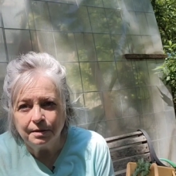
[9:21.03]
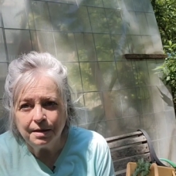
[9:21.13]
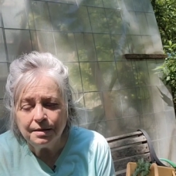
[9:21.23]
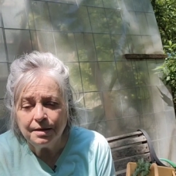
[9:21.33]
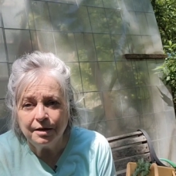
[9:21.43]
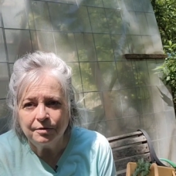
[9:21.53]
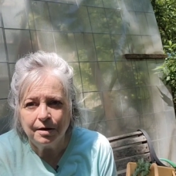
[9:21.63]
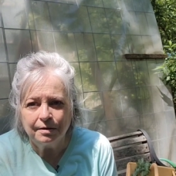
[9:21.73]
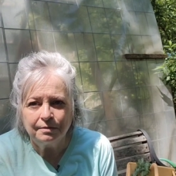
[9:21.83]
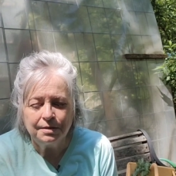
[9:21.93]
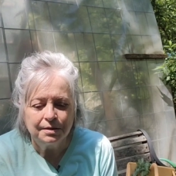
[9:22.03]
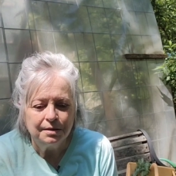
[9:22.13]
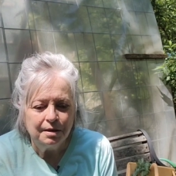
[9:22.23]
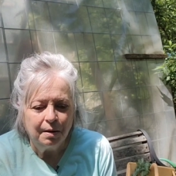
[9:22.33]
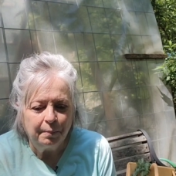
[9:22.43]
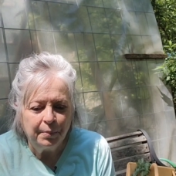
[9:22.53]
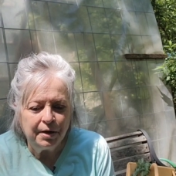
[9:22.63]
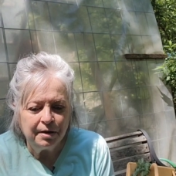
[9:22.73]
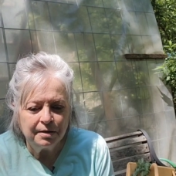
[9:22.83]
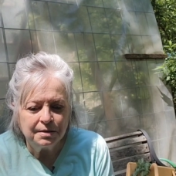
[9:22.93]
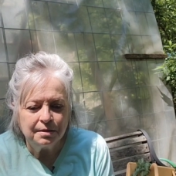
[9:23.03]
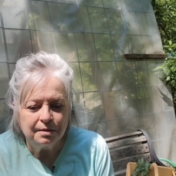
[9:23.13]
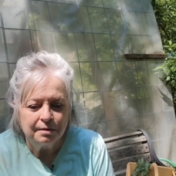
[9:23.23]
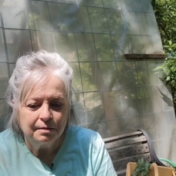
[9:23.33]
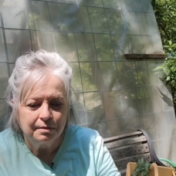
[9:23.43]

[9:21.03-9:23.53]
in that ground, but